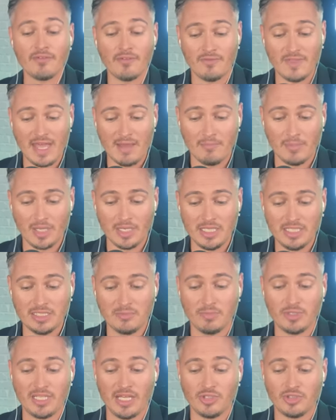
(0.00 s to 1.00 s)
of that money to
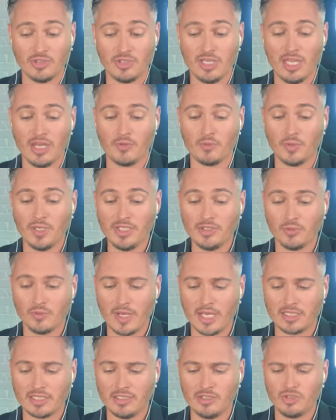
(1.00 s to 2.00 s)
potentially get
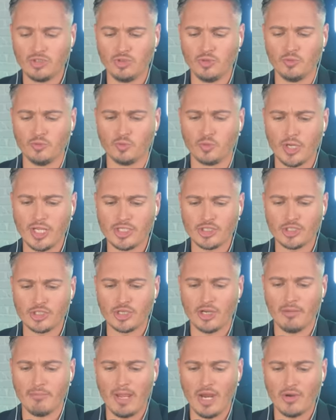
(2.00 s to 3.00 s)
redirected to rich
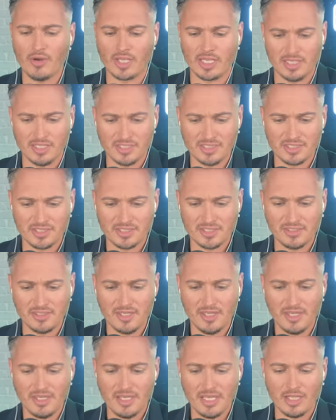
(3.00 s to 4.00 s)
Americans,
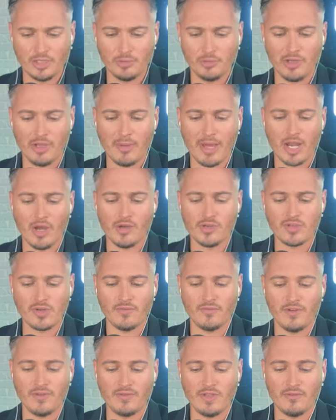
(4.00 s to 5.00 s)
including about
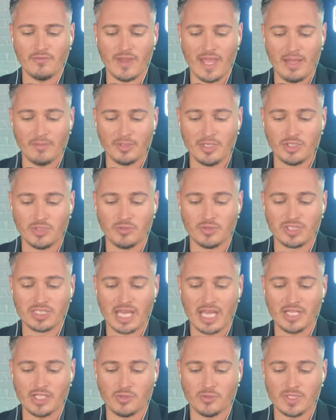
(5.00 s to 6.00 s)
150 families who
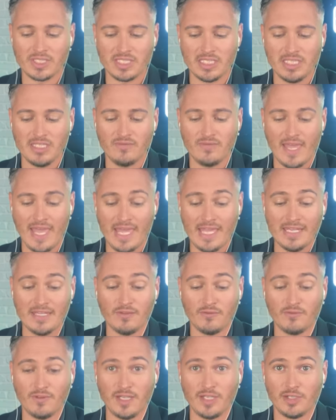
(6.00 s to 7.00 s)
stand to receive
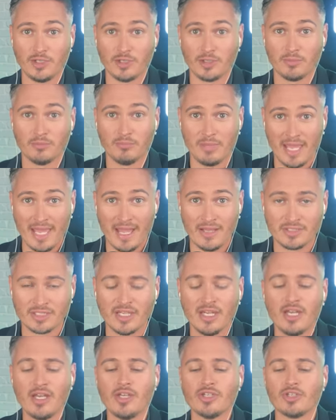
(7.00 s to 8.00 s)
eight-figure payouts.
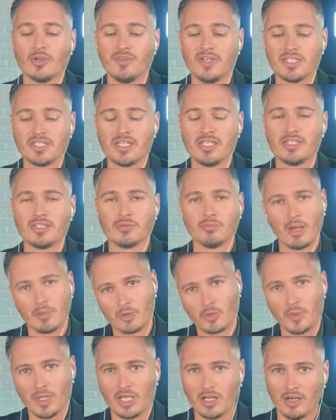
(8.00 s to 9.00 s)
So this is,
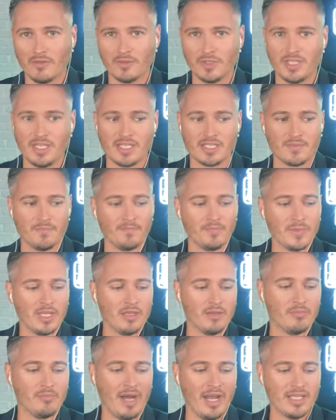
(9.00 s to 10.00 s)
remember we covered this,
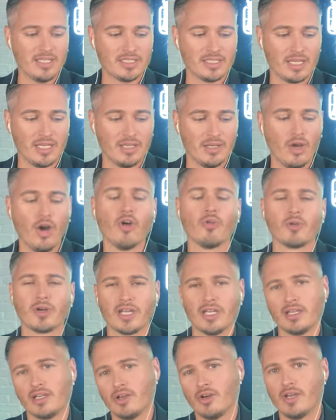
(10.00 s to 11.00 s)
Biden saying, oh, we're
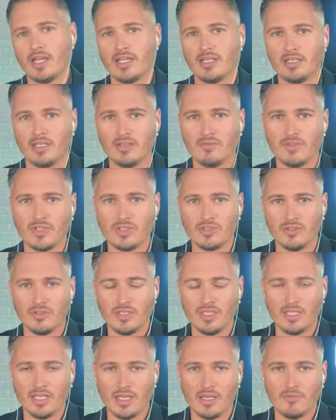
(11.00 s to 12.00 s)
going to go ahead and give it to
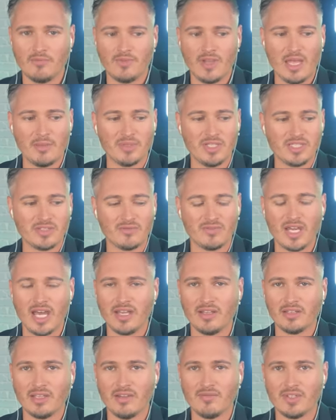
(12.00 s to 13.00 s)
the families of
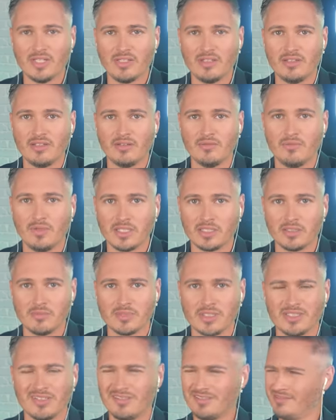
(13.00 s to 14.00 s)
9/11 victims.